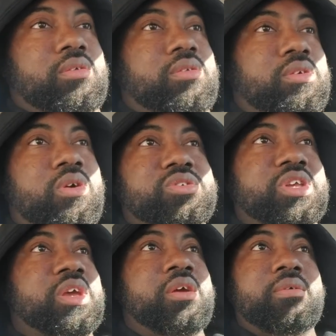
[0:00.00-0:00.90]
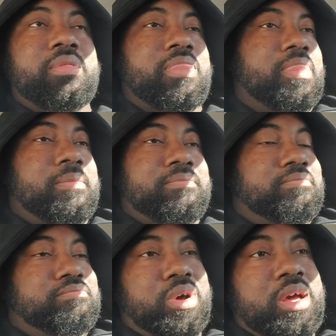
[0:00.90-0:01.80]
You know what I'm saying?
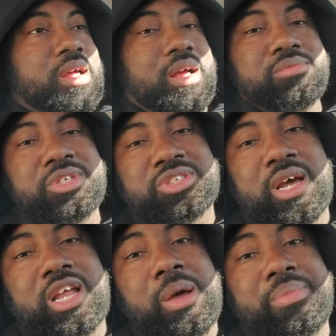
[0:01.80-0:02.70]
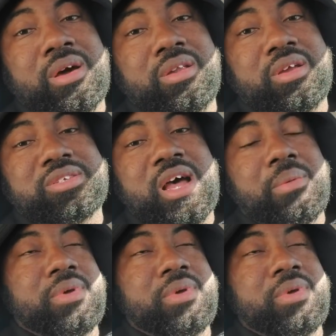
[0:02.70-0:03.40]
But I'm just trying to help y'all niggas out,